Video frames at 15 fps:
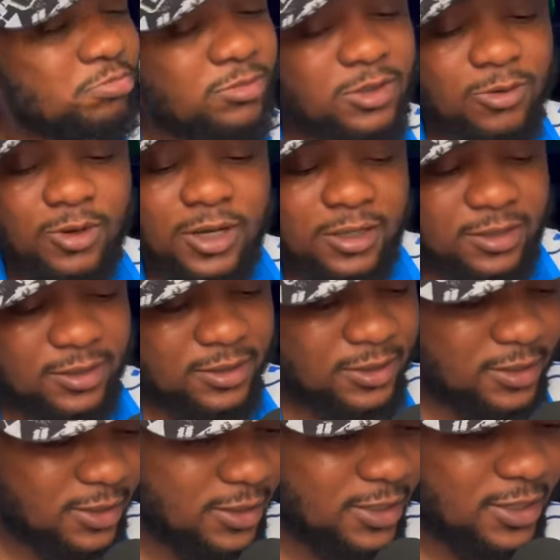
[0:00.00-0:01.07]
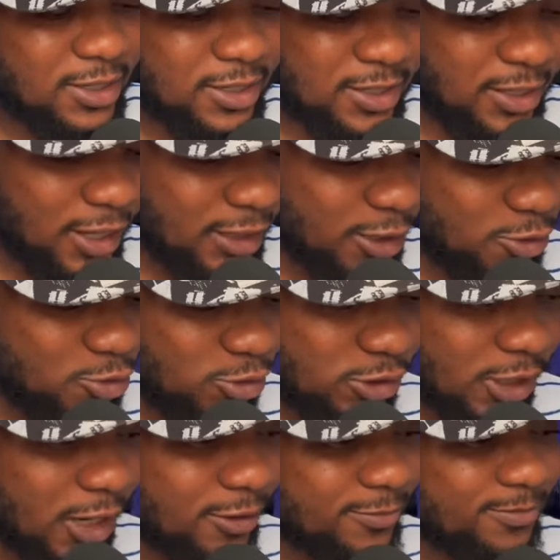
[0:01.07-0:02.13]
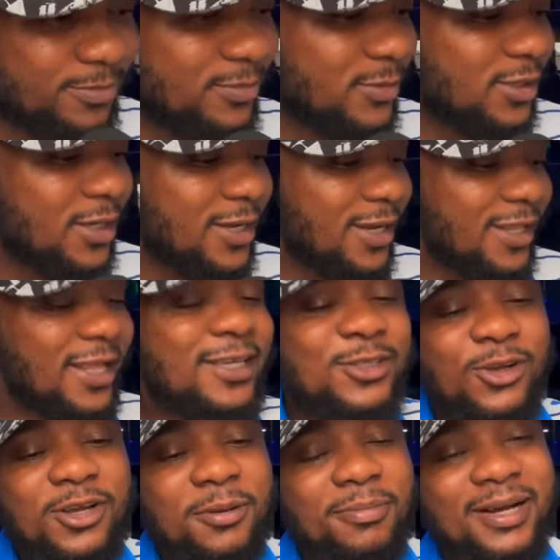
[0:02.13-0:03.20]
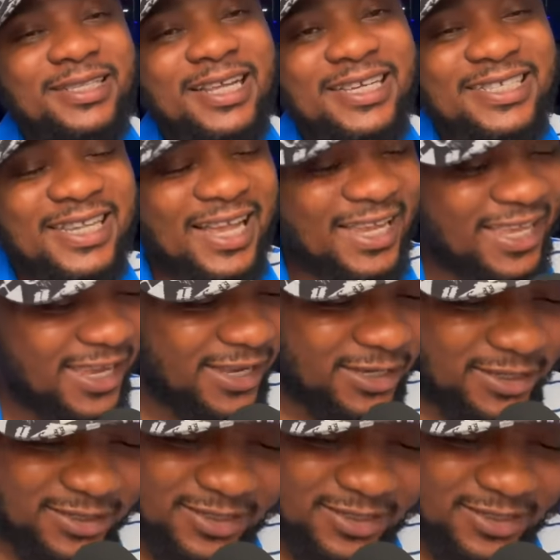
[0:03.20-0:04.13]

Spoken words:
Well, now they know, shall. Let's talk about Asake.